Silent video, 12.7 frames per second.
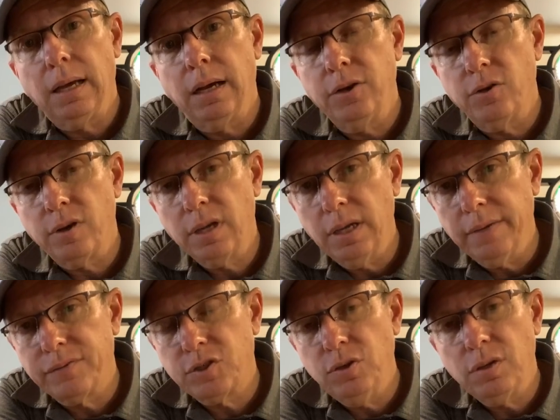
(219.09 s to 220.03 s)
your
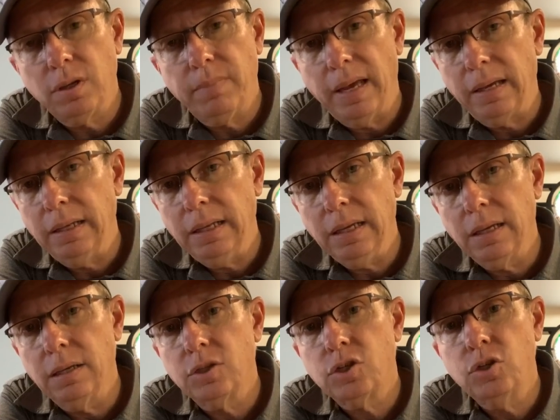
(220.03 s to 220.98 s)
gifts, you can mail it
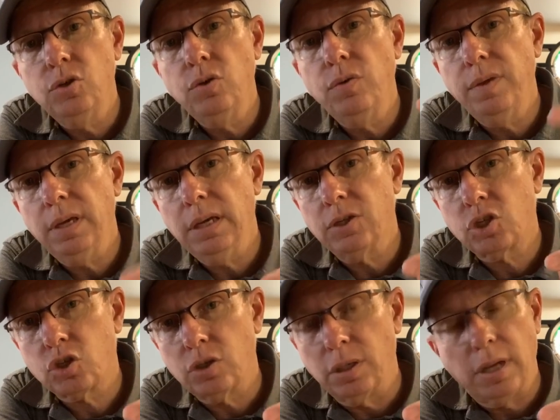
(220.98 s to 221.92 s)
in
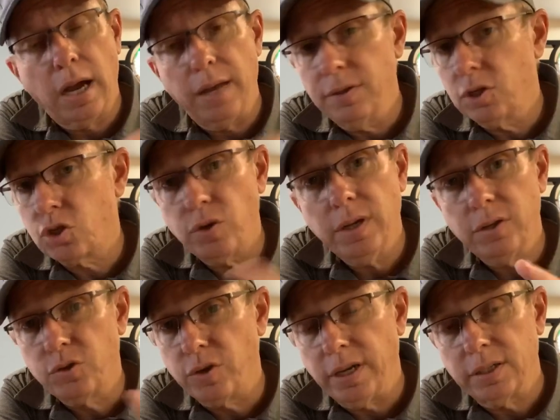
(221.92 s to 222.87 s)
to not the street
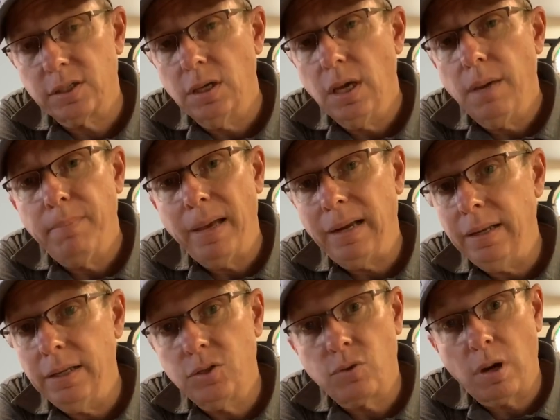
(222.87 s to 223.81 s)
address. Mail
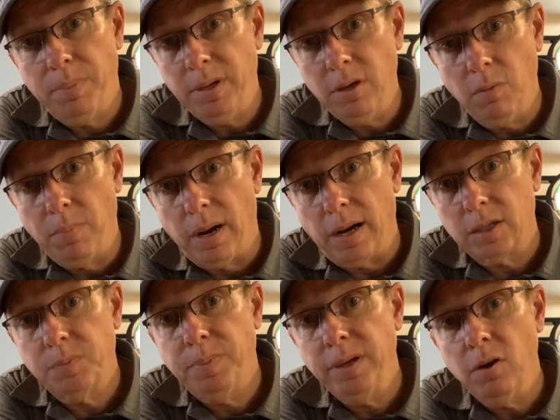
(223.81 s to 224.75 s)
it into our P.O.
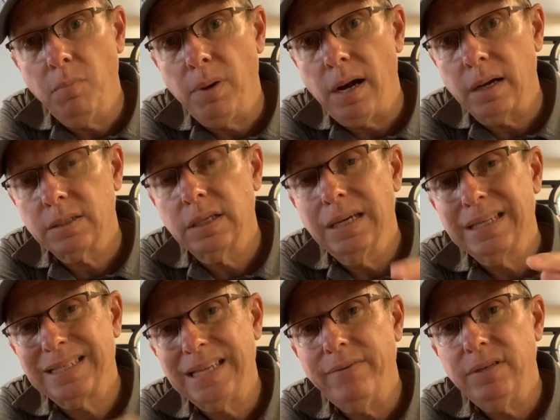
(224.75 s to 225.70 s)
Box, P.O. Box
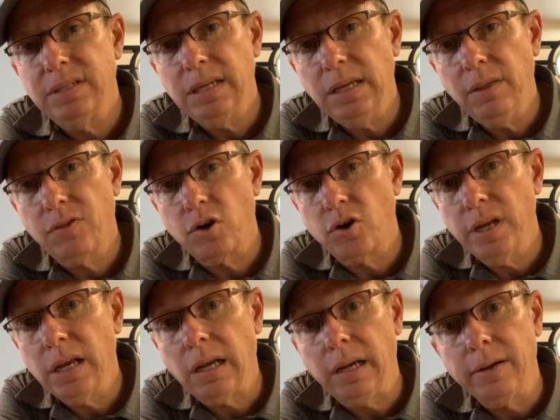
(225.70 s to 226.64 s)

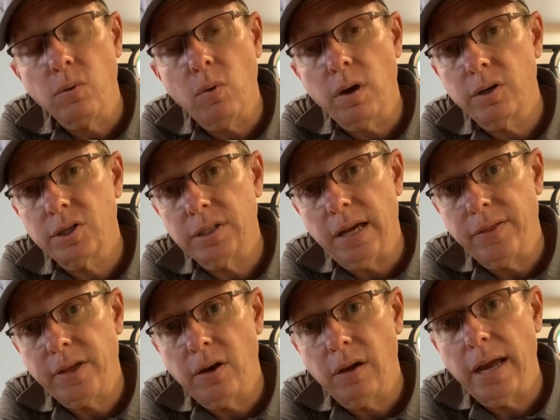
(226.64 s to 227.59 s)
1730, Clearwater,
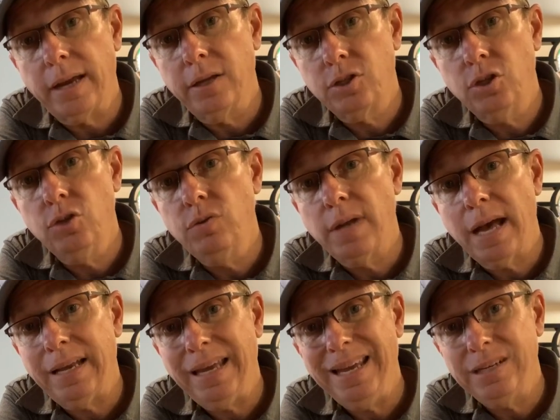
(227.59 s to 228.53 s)
South Carolina,
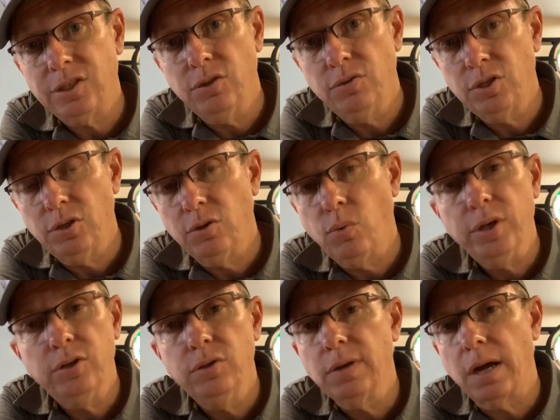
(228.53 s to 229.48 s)
29822.
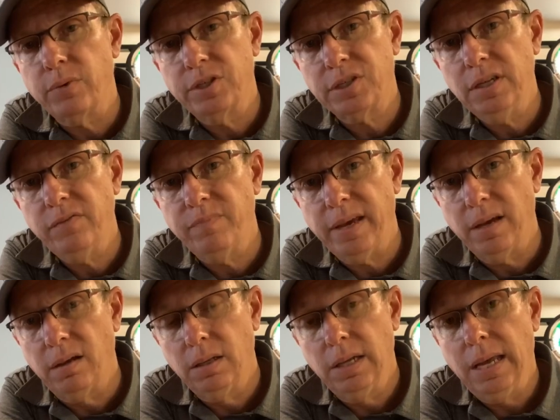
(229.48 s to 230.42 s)
We do not receive
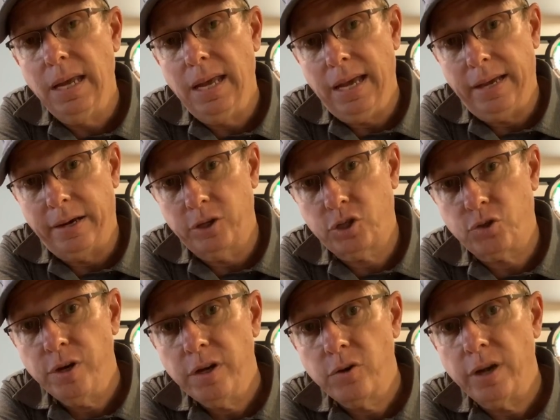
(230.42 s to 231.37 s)
mail at our
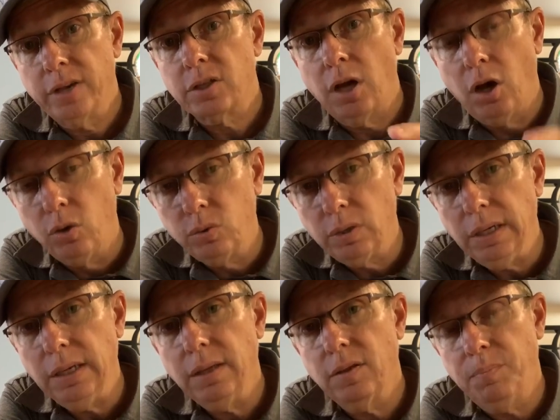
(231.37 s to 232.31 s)
street address,
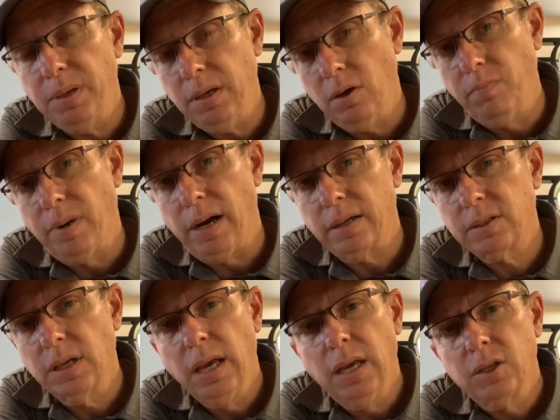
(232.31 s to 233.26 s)
only the P.O.
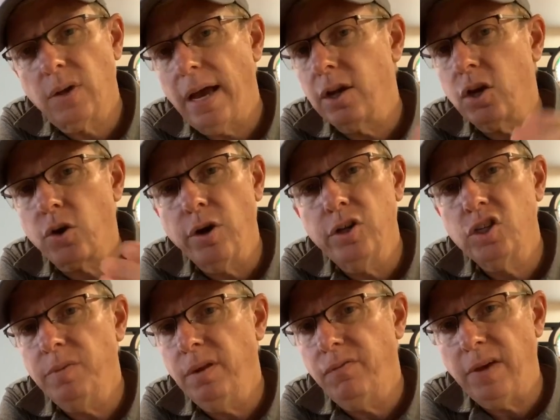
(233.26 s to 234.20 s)
Box. So I encourage
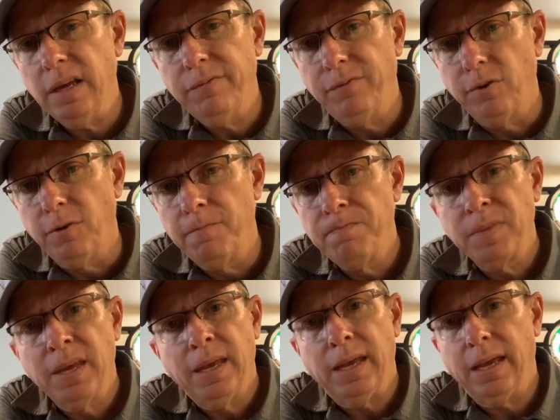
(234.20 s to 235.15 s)
you to be faithful.
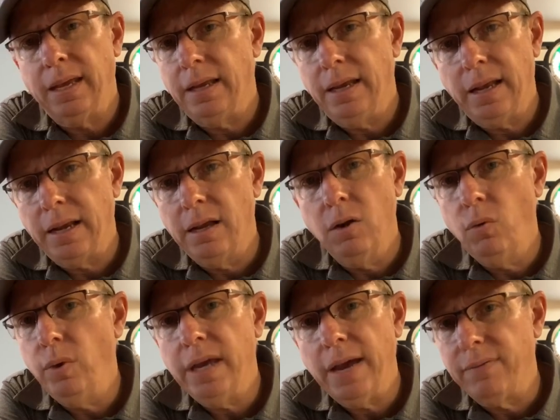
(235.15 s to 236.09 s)
And I
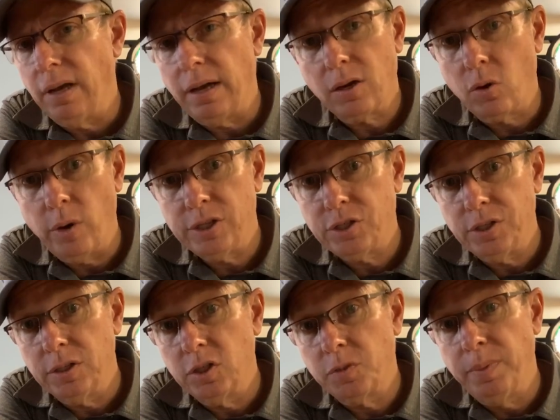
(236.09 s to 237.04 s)
know we have a lot of
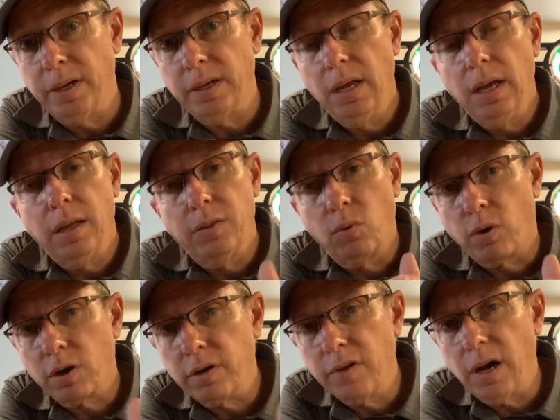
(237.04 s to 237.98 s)
questions, but the
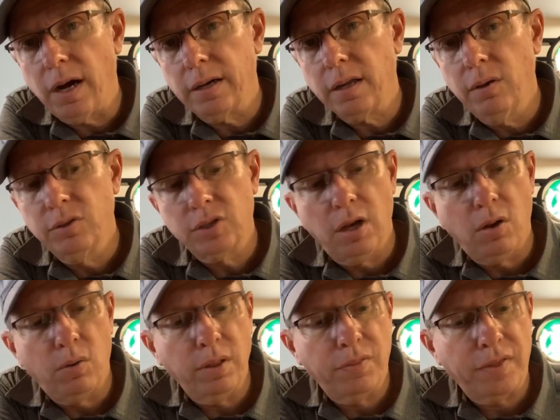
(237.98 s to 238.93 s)
work of God goes
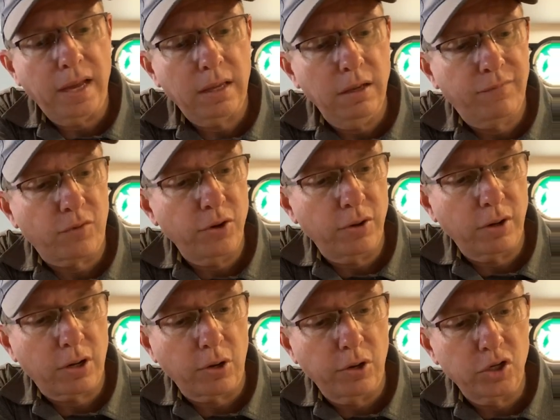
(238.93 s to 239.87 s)
on. And thank you for your
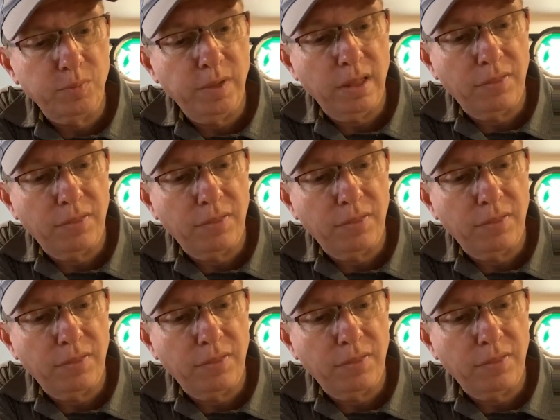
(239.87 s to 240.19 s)
encouragement, and